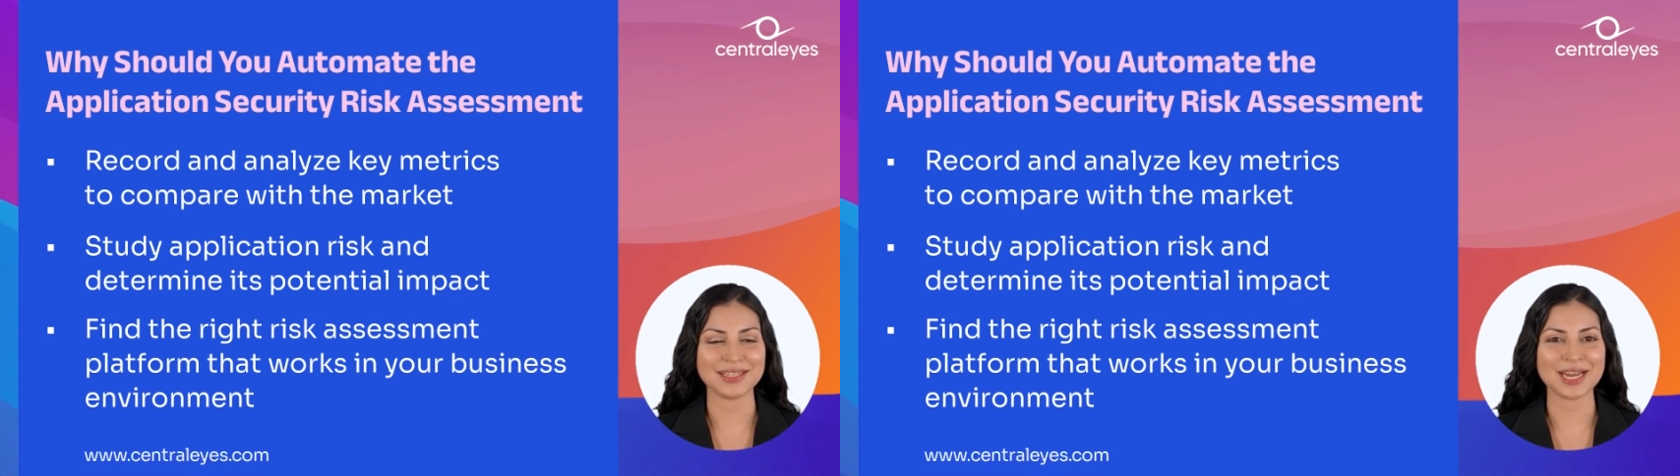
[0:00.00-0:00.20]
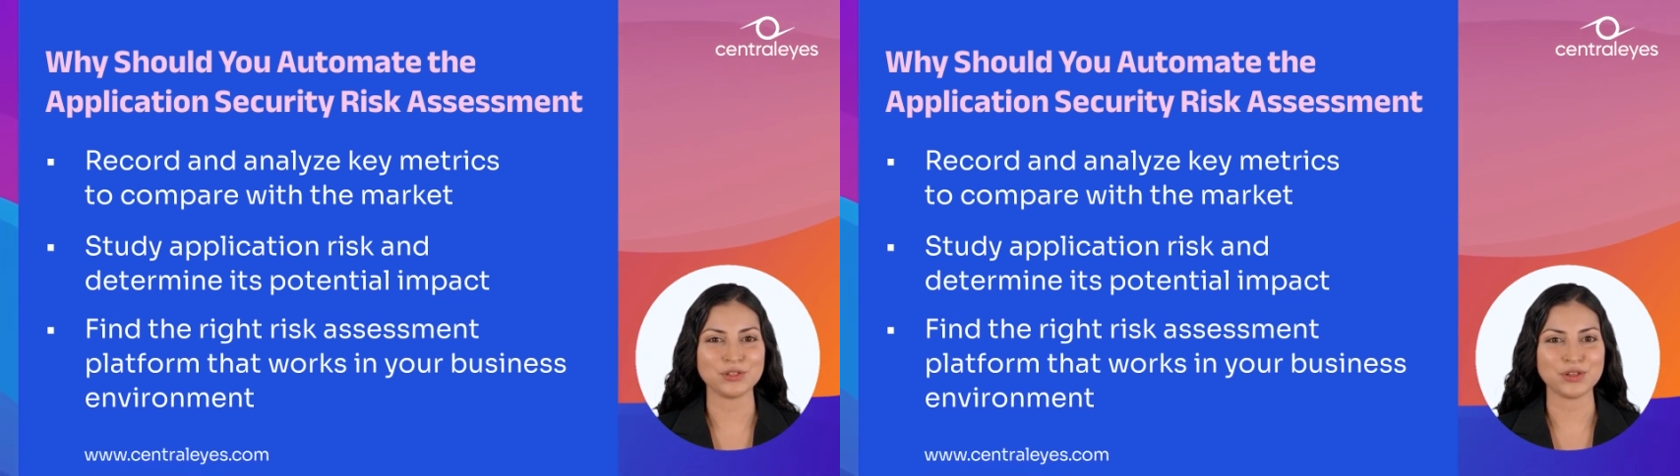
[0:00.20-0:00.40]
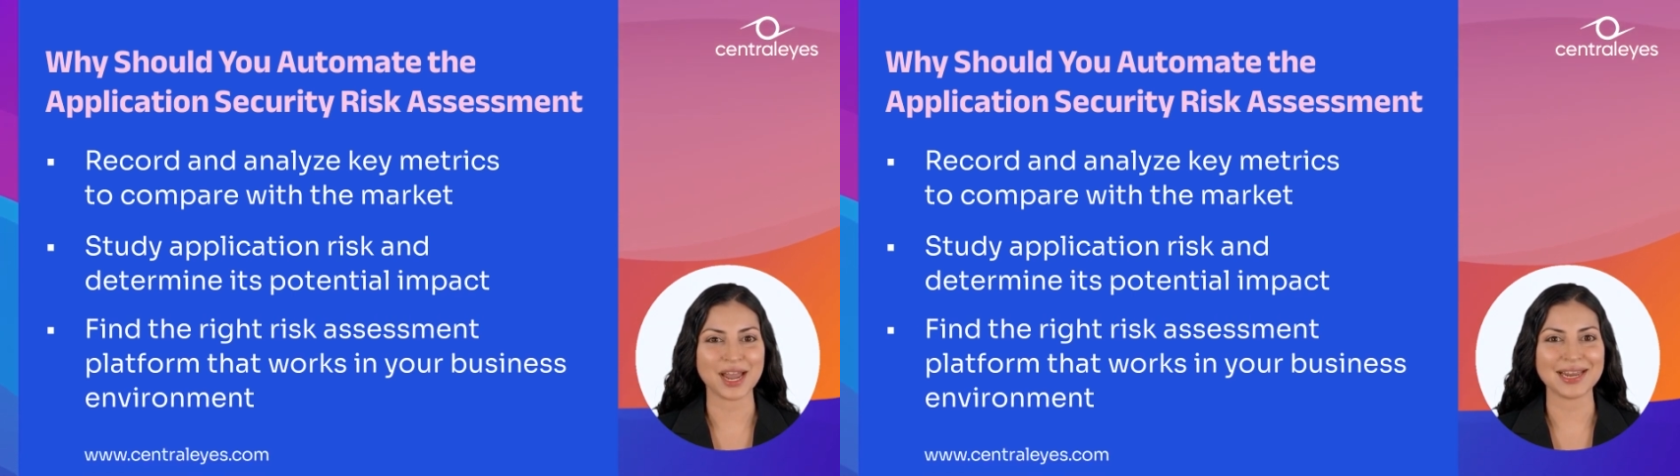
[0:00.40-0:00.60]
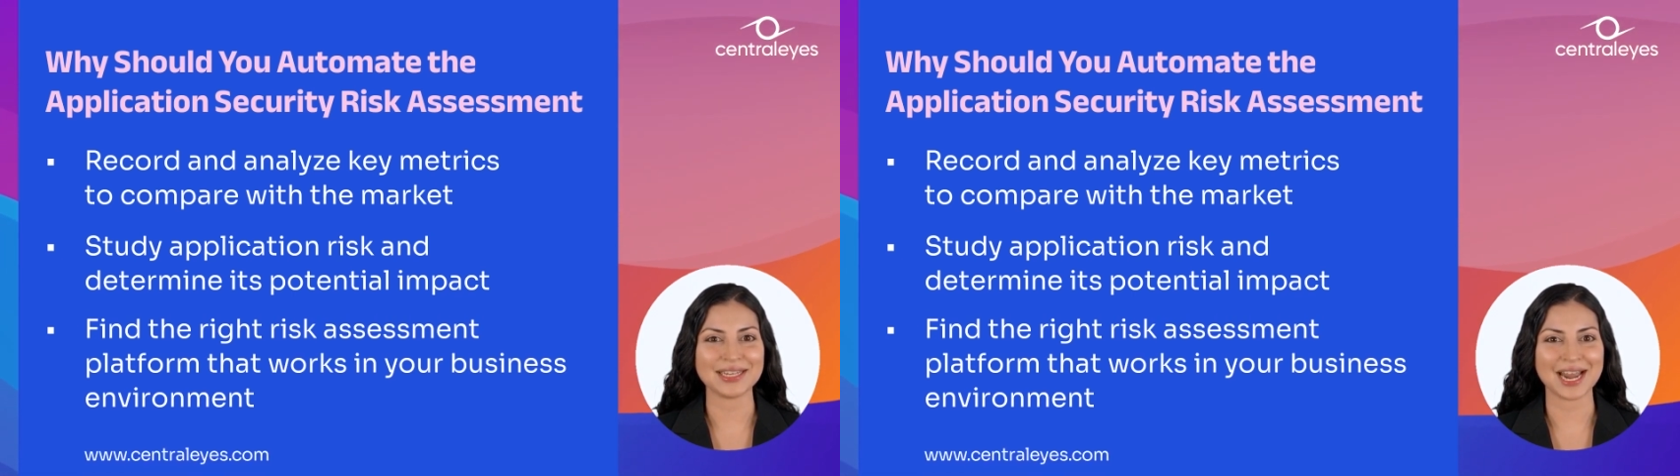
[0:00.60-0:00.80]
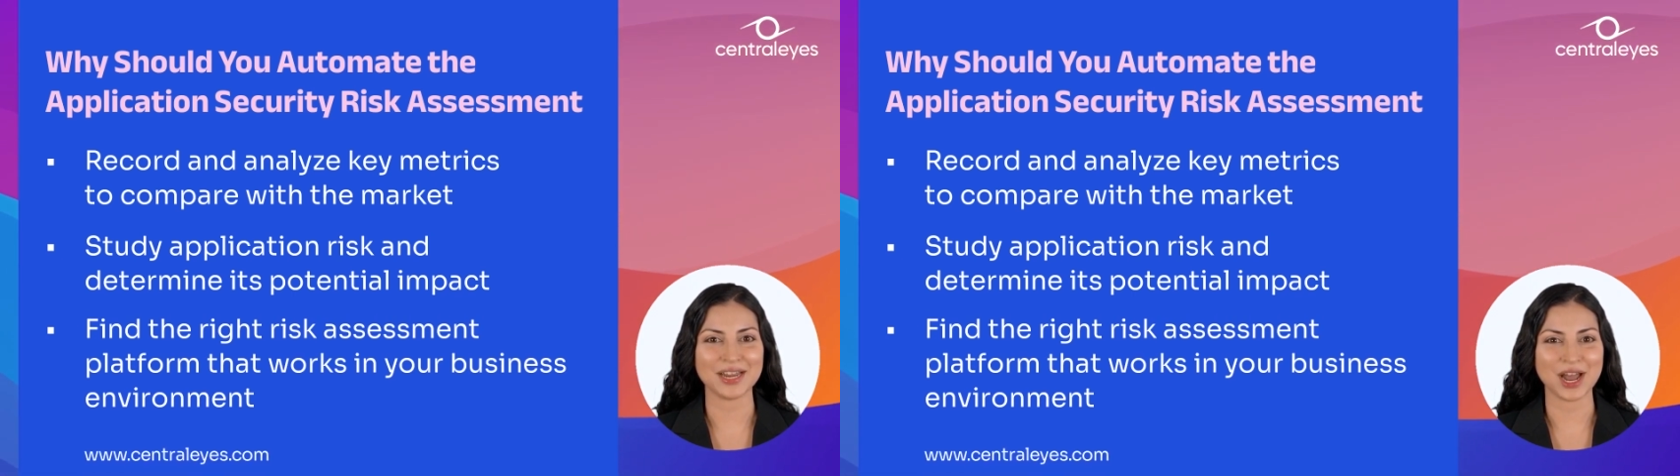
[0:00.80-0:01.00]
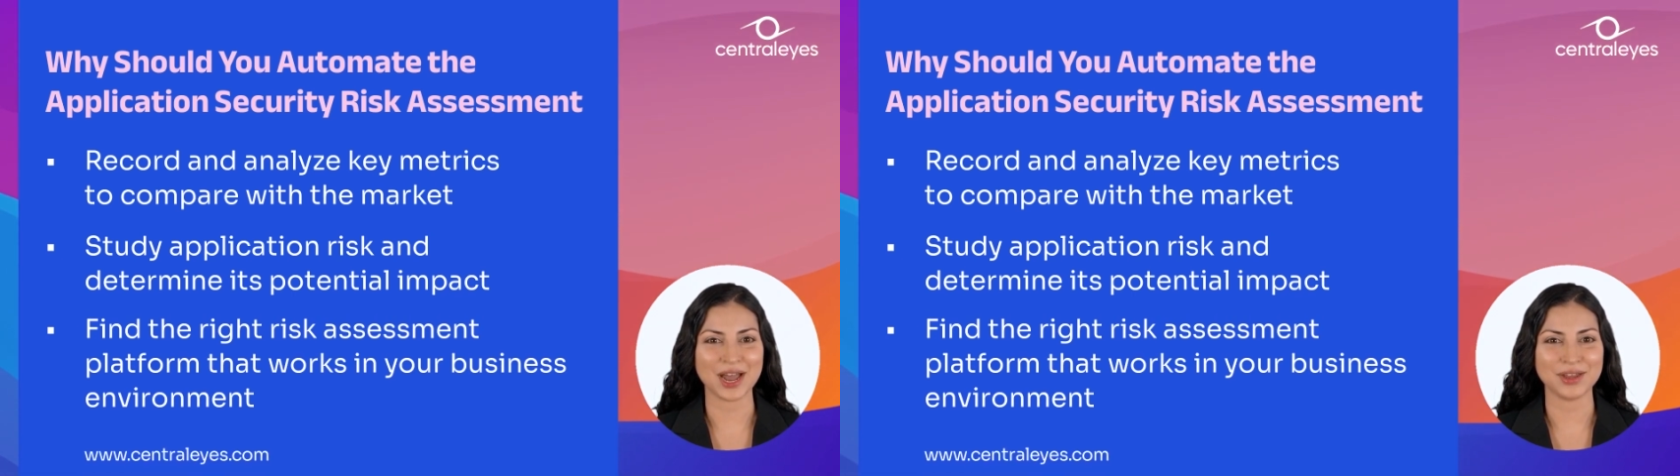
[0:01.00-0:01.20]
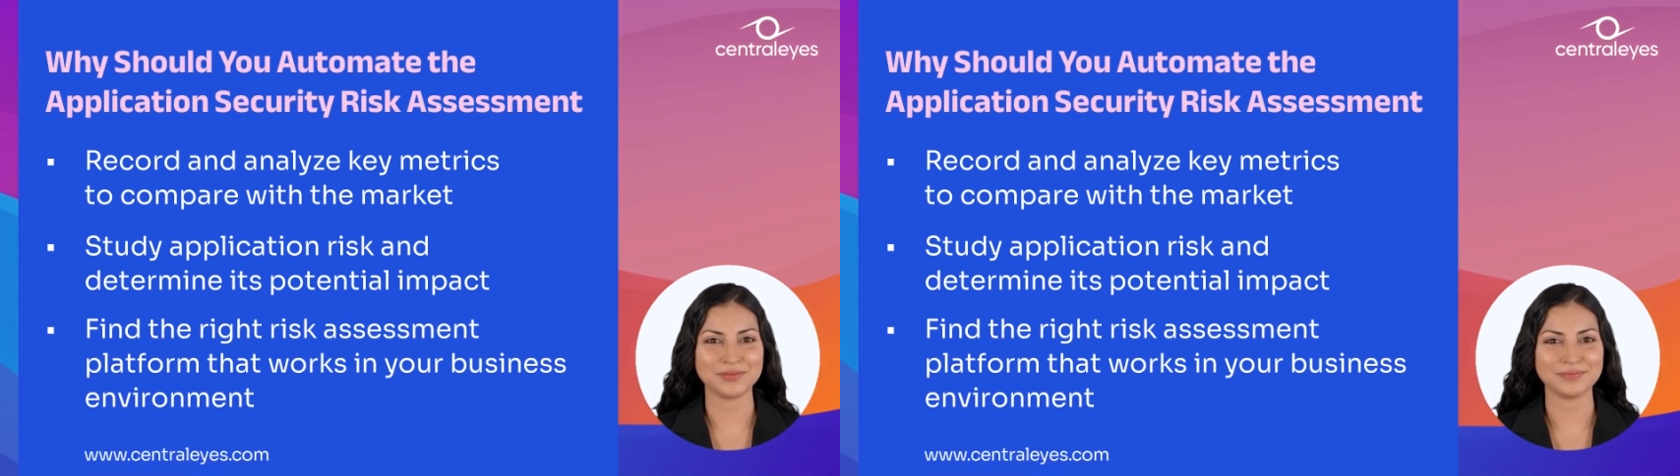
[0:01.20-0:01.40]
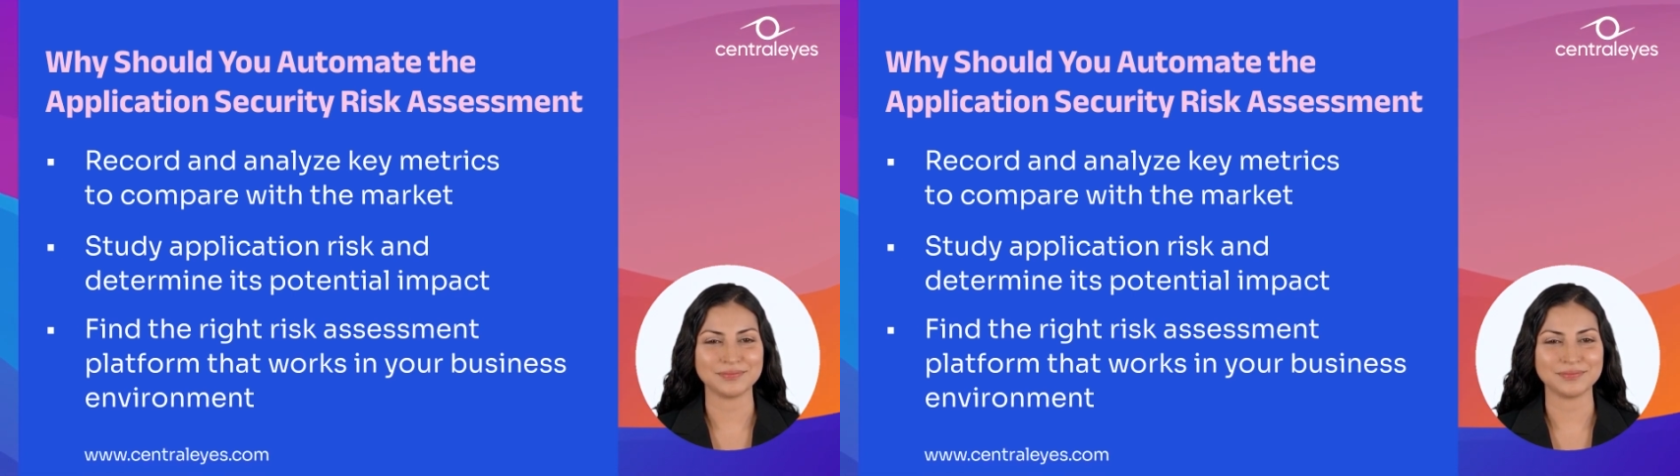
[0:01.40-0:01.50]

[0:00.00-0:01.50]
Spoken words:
Centraleyes.com.